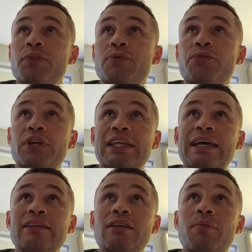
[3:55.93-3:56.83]

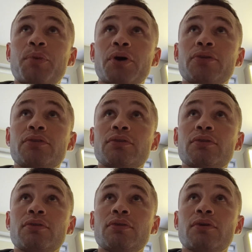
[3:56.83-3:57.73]
forget about
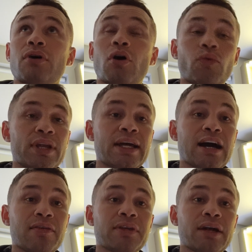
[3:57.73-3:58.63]
only
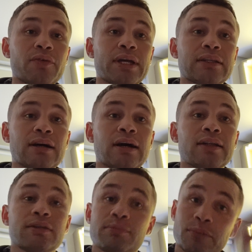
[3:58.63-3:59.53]
having that right
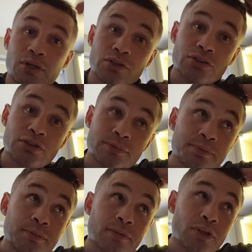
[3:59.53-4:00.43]
hand, because
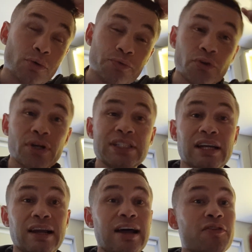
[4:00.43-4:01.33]
Fury's a
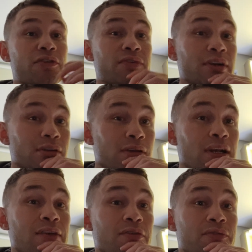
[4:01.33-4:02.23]
clever
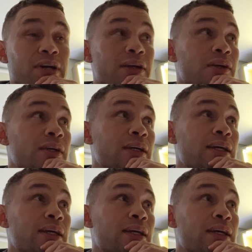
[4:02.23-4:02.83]
fighter,